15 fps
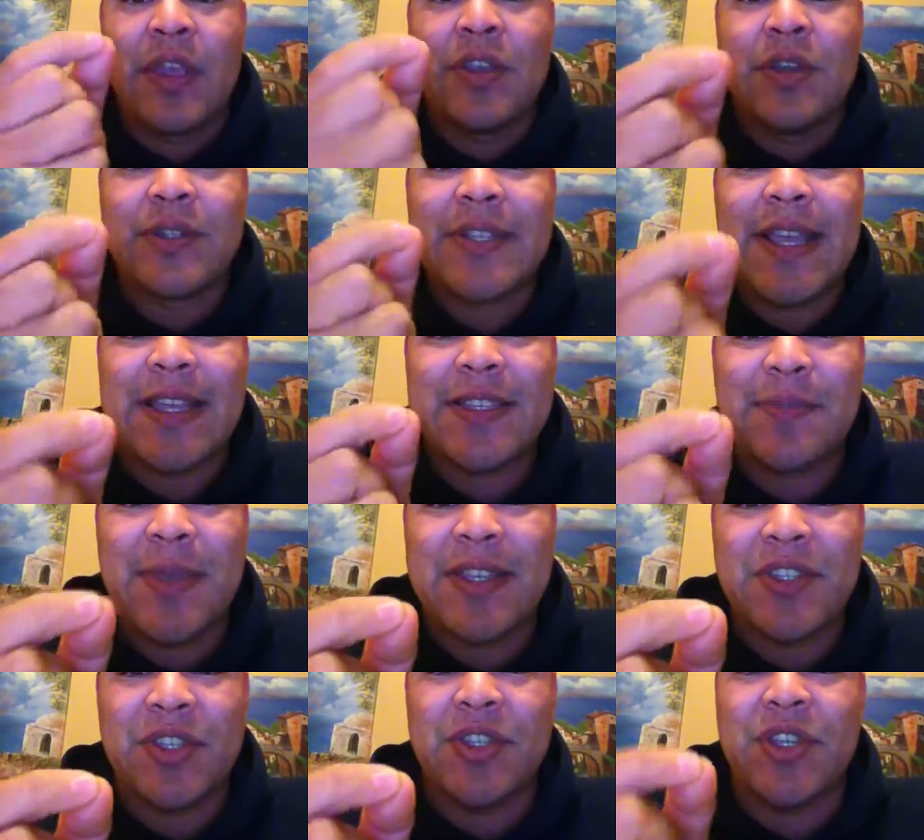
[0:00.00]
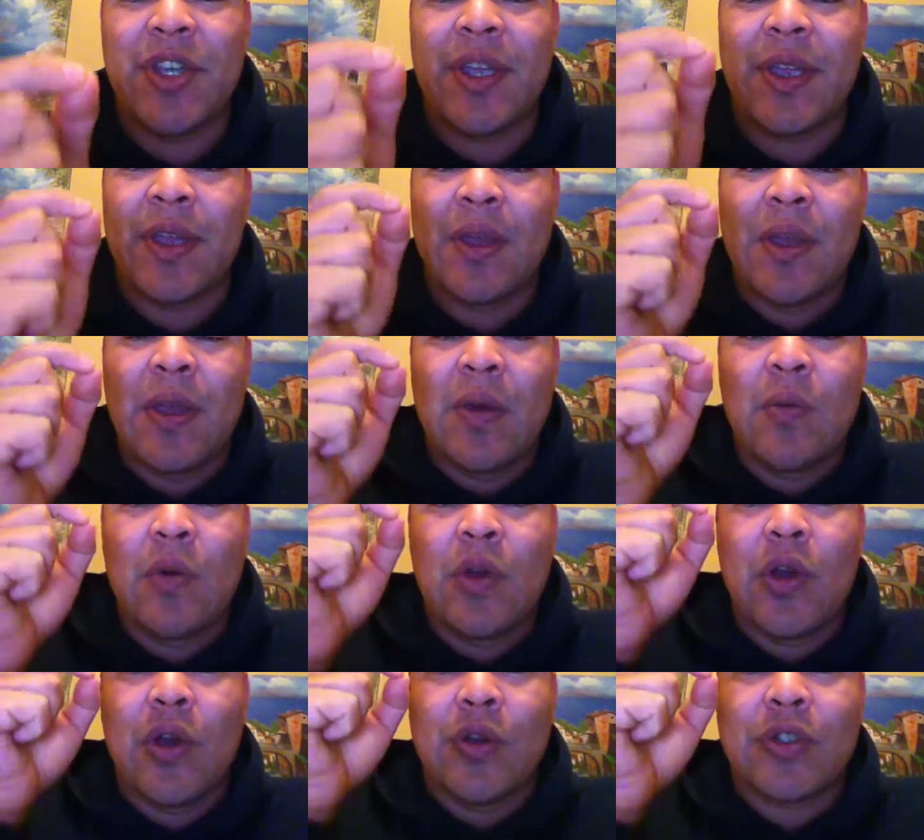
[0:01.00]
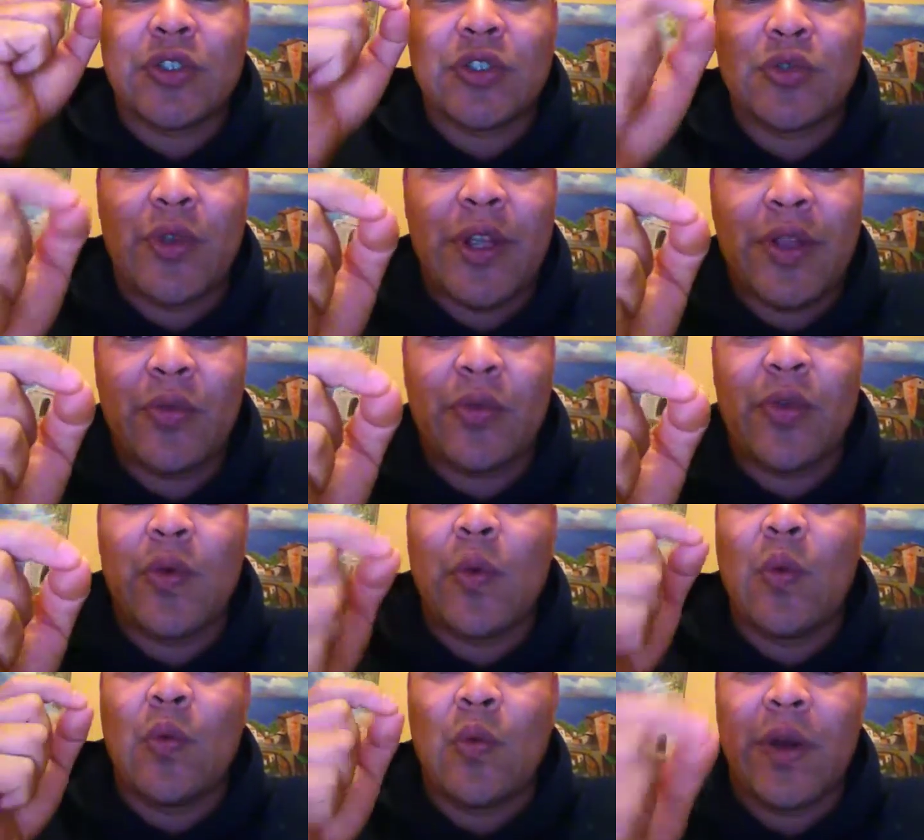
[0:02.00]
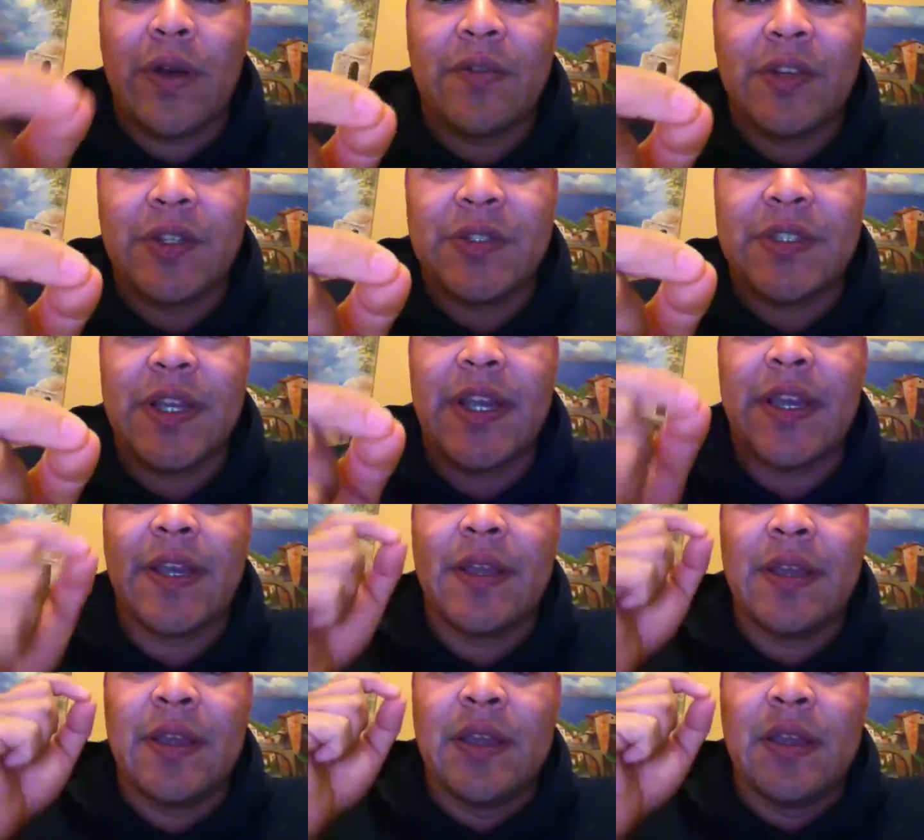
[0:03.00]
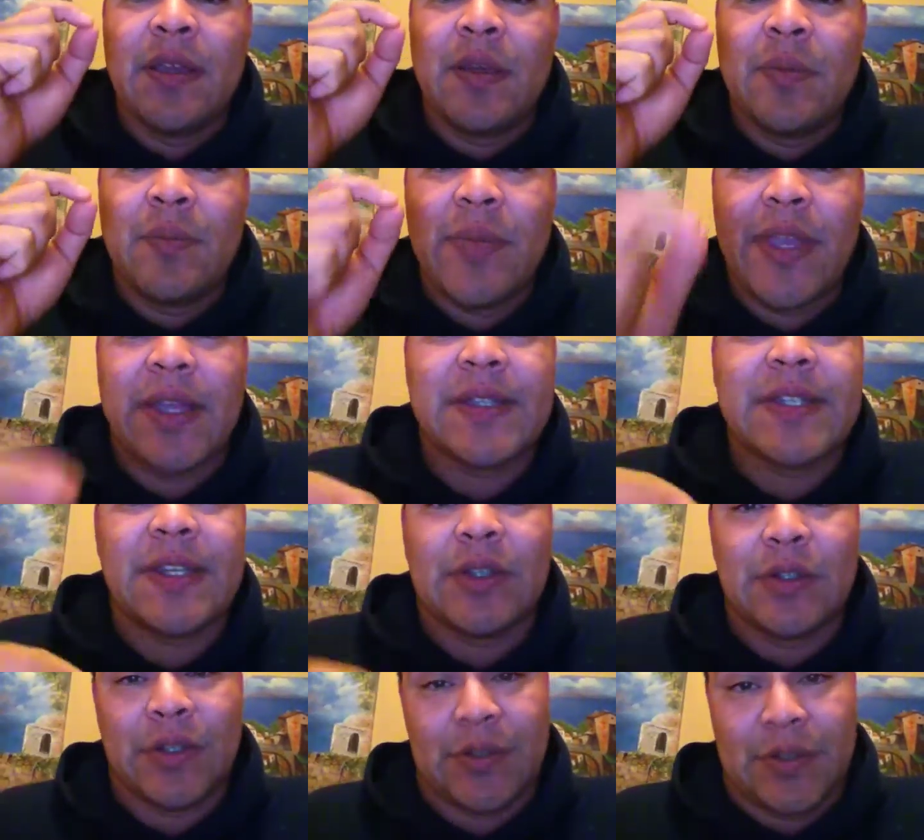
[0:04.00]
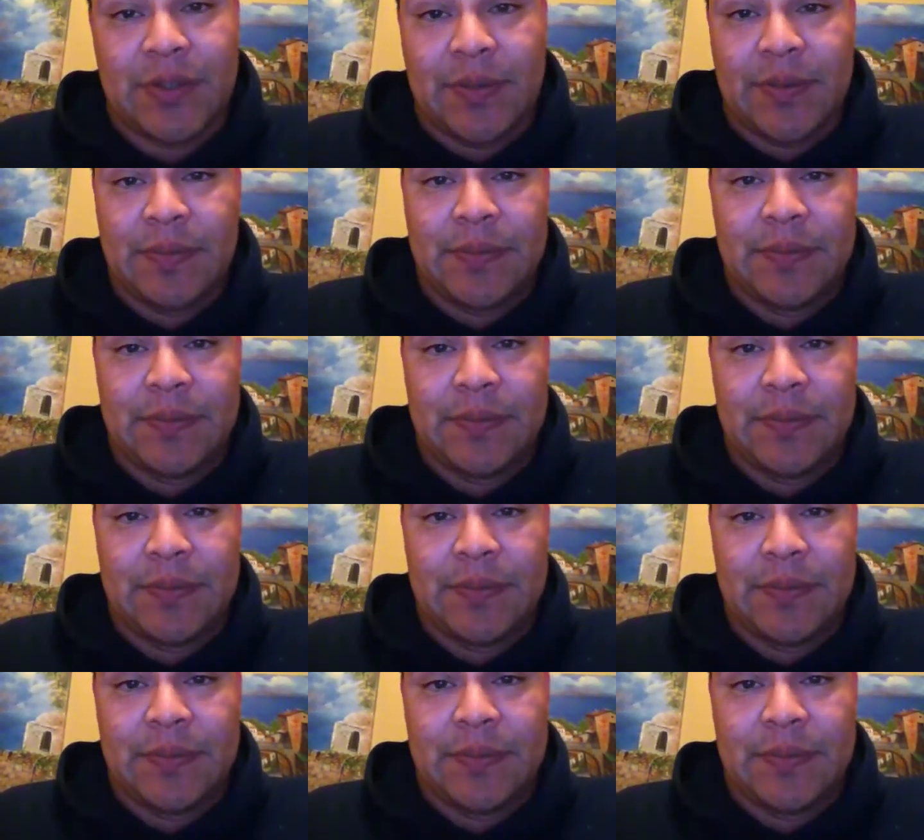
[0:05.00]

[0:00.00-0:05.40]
Your text messaging will go straight through whatever you say because it learns.